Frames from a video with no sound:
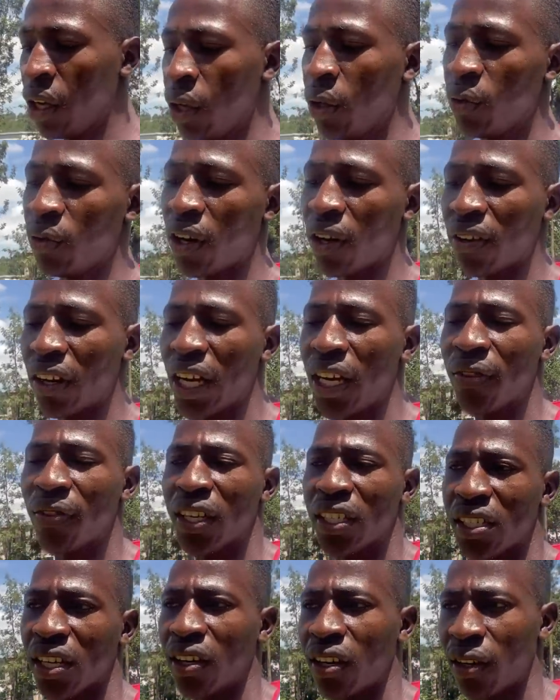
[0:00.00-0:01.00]
you arrive
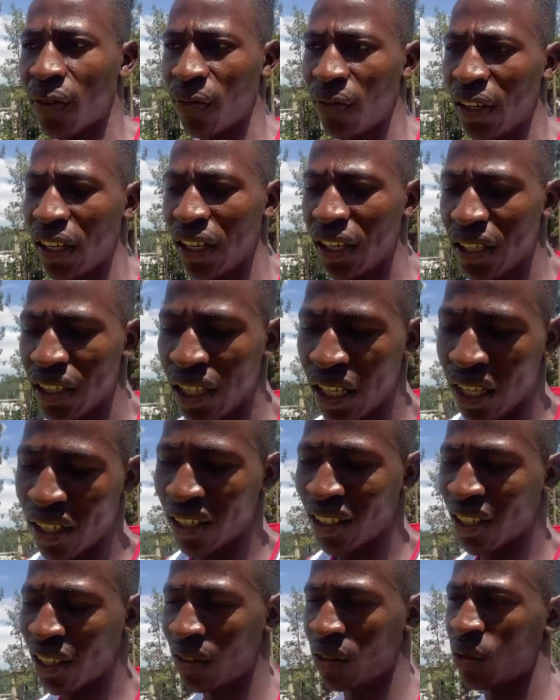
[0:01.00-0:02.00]
at our village
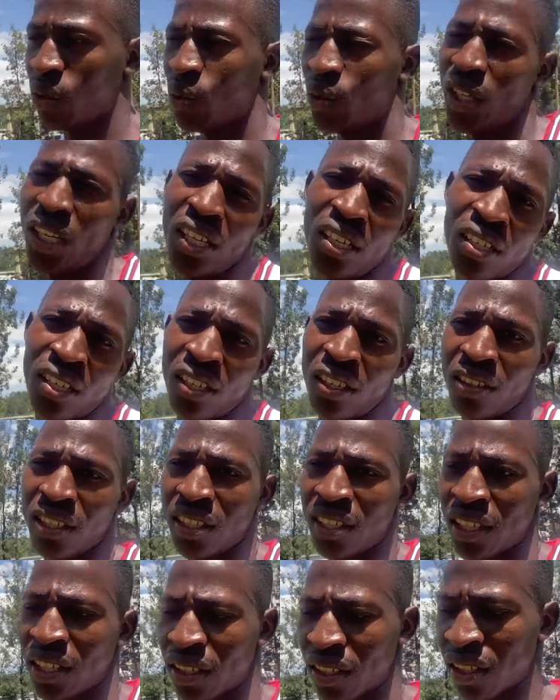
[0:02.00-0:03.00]
and you get
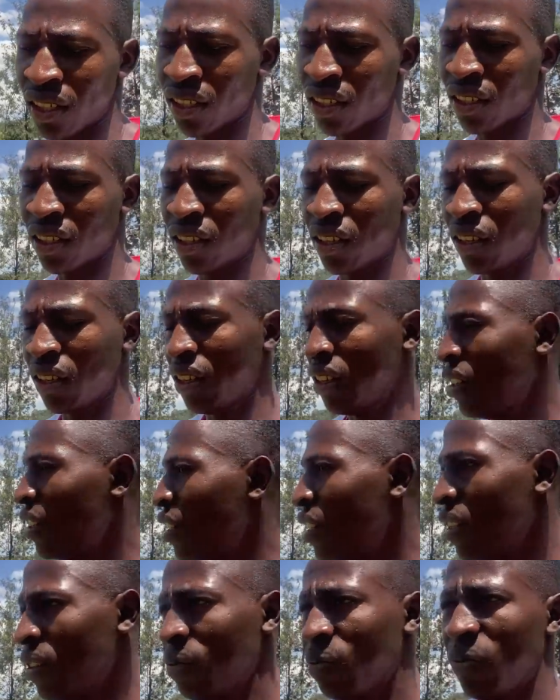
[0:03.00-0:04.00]
rejected.
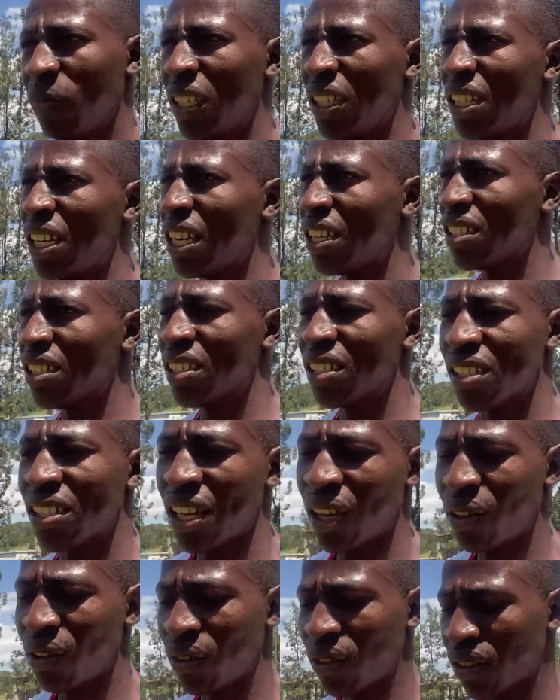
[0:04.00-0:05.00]
It doesn't
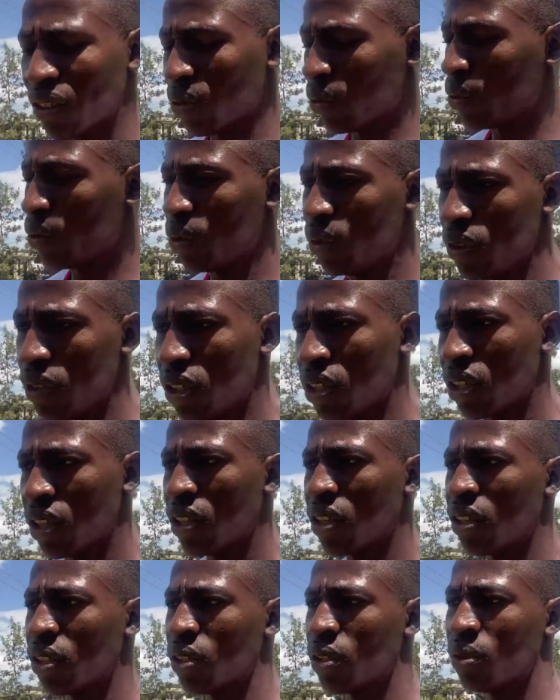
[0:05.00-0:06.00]
sound good.
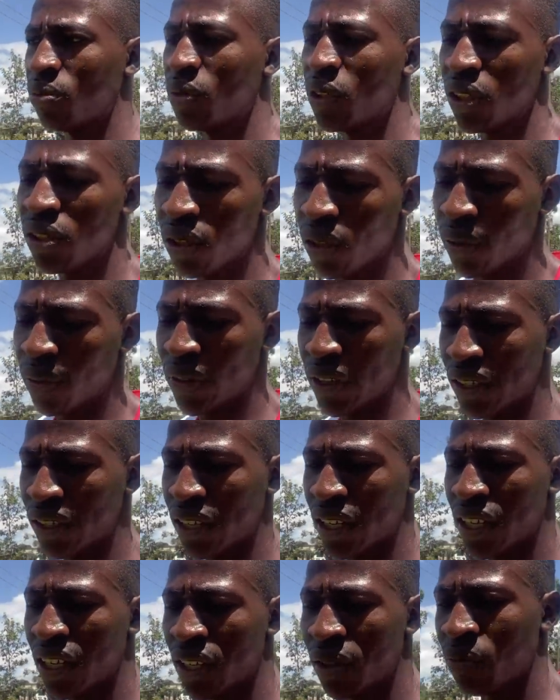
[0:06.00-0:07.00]
So most of the
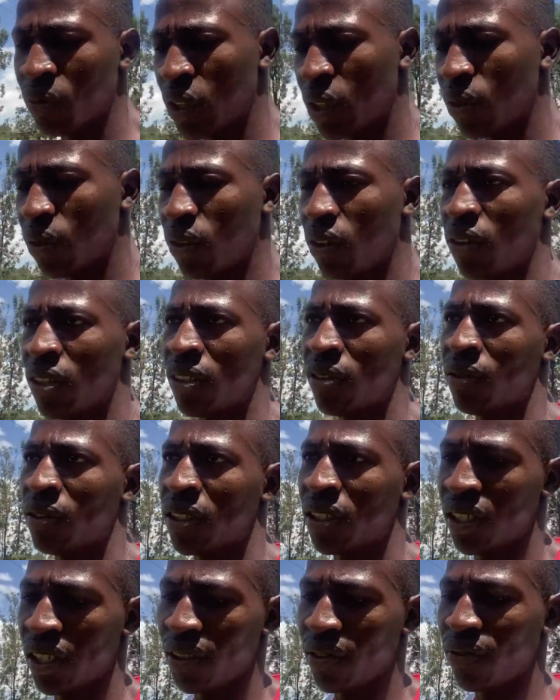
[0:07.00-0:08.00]
time we always
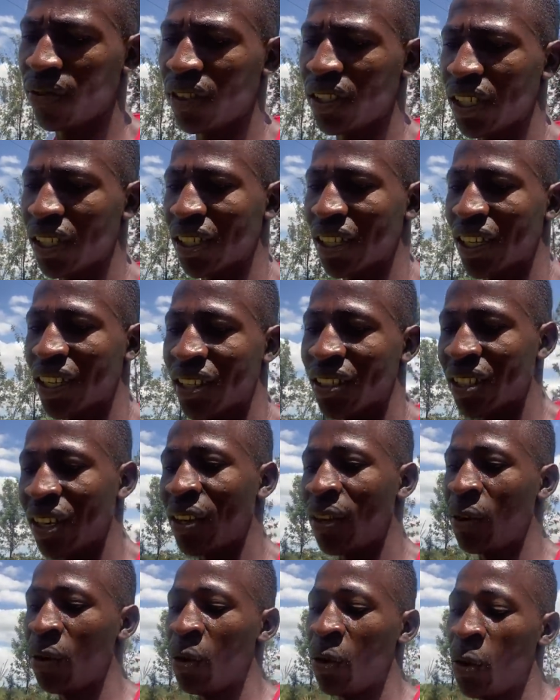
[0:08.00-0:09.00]
receive visitors
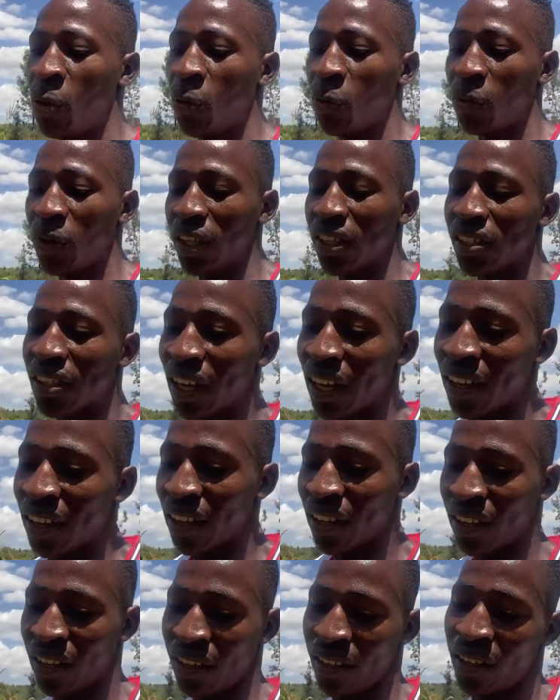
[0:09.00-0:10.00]
with
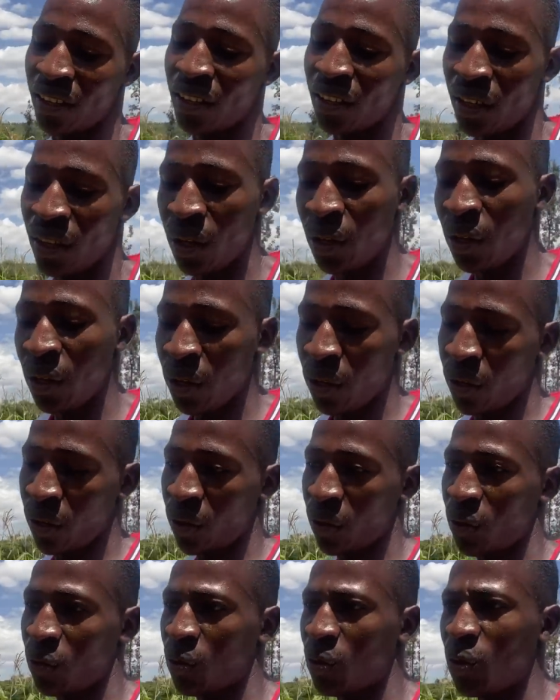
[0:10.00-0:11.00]

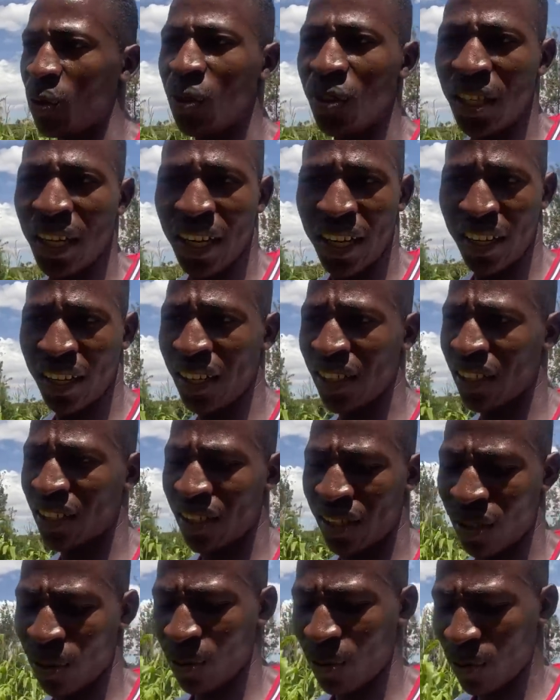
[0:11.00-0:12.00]
good
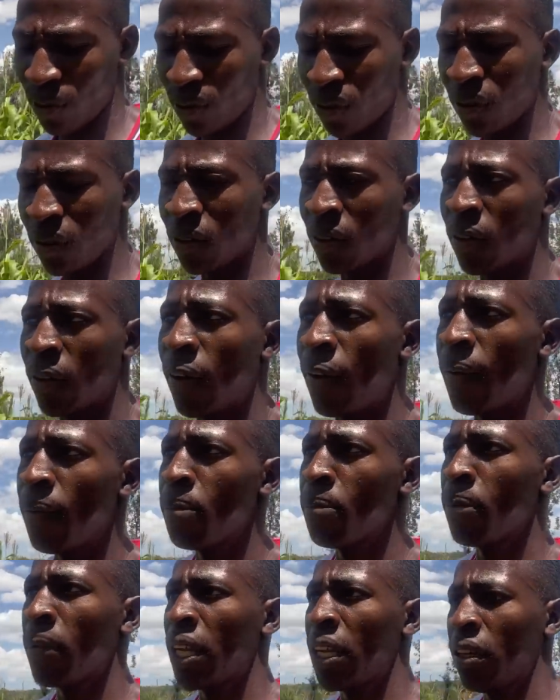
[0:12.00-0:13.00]
hands, you know.
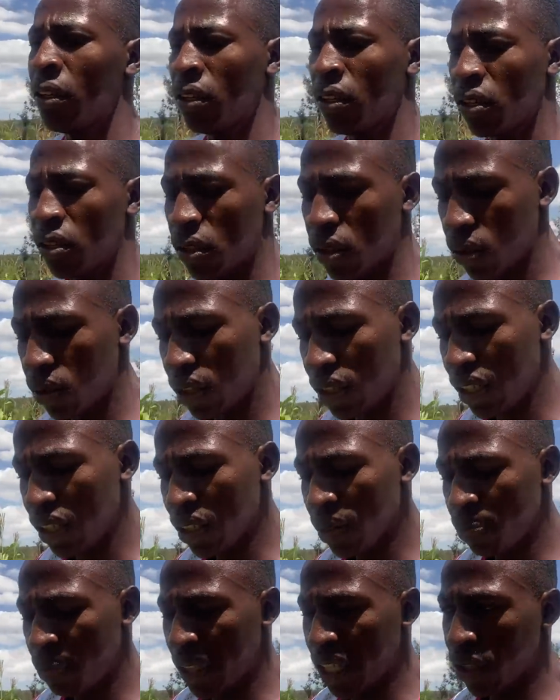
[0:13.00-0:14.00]
So
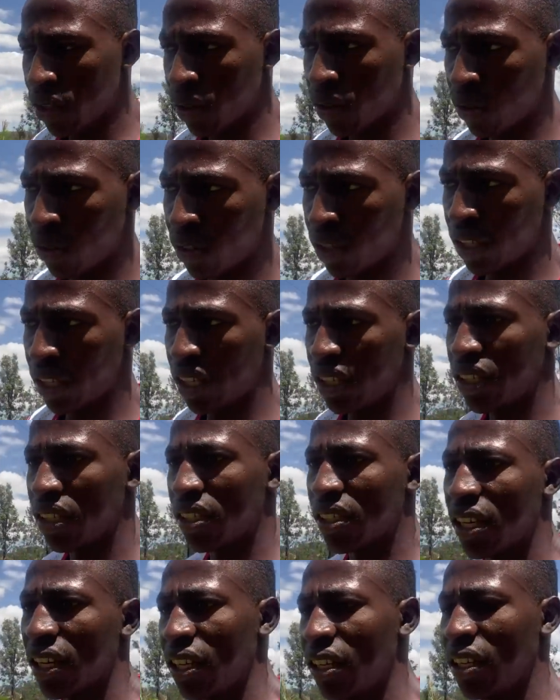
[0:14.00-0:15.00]
this person, I
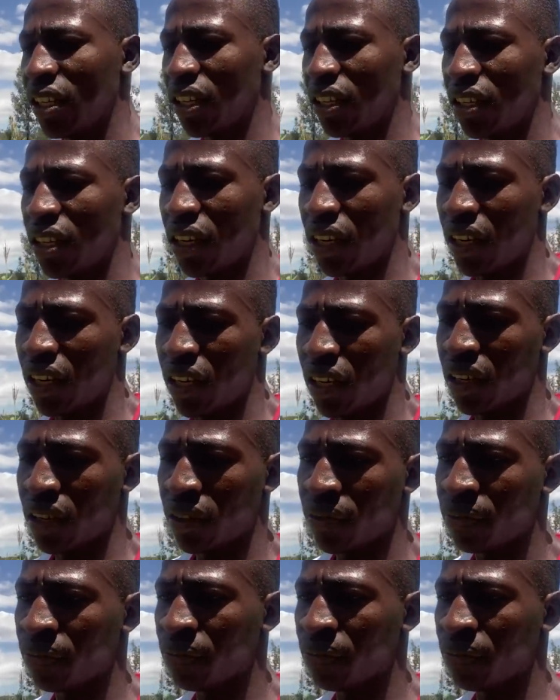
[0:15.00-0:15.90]
decided to